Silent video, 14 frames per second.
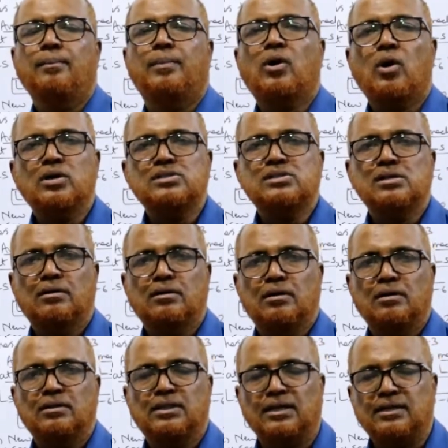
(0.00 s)
because
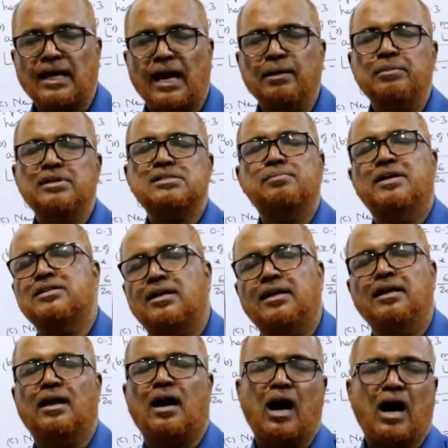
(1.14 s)
the time is measured
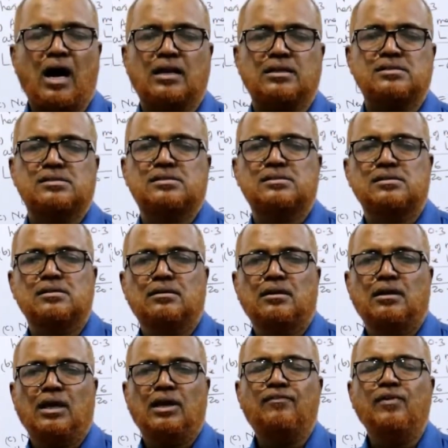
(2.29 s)
in hours.
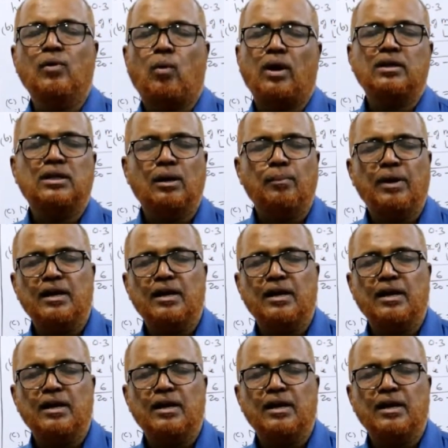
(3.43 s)
If you want in